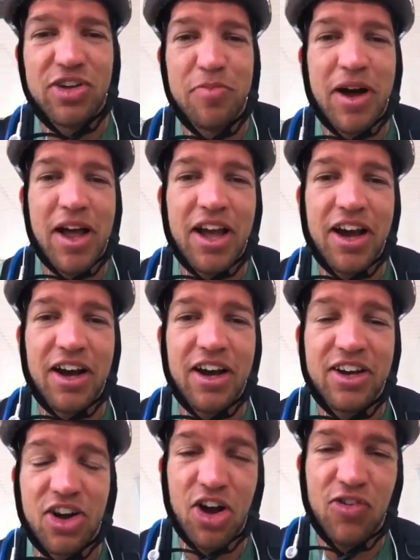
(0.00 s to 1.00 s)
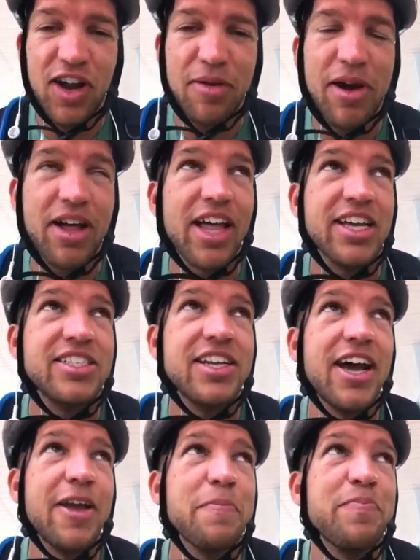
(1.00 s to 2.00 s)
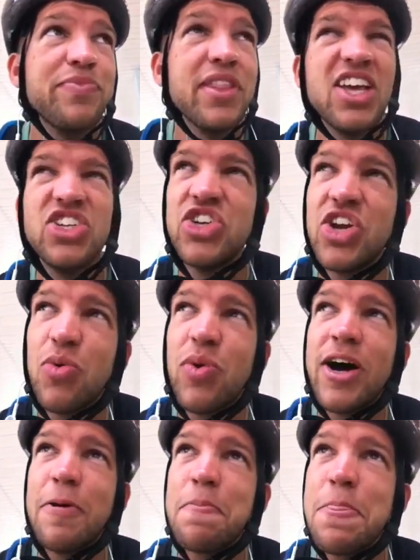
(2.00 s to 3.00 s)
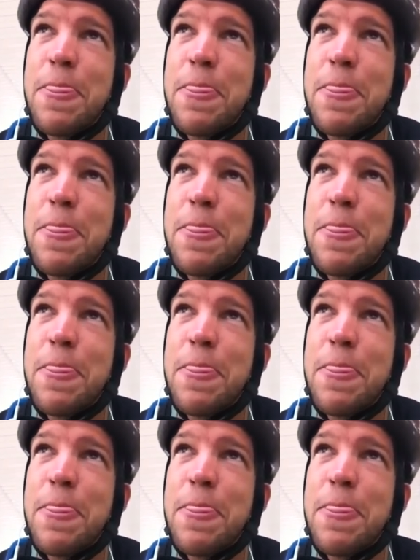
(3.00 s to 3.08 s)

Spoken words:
to my Conrad about last night, is, you know what?